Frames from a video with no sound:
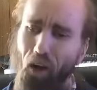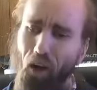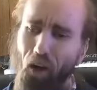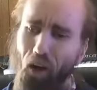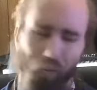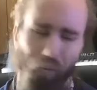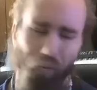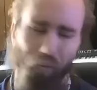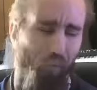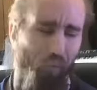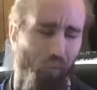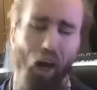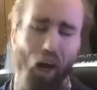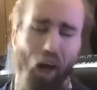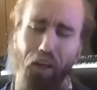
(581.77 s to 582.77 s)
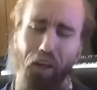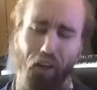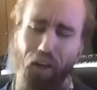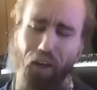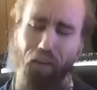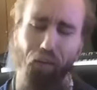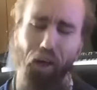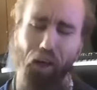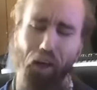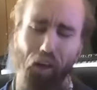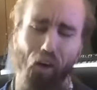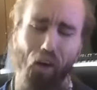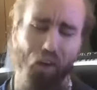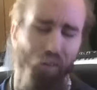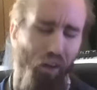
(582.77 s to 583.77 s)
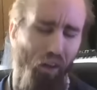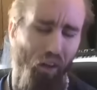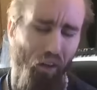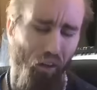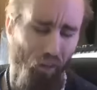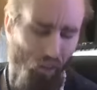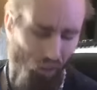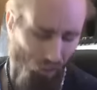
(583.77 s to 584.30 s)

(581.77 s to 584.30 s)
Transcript: platform where I intend to make a living.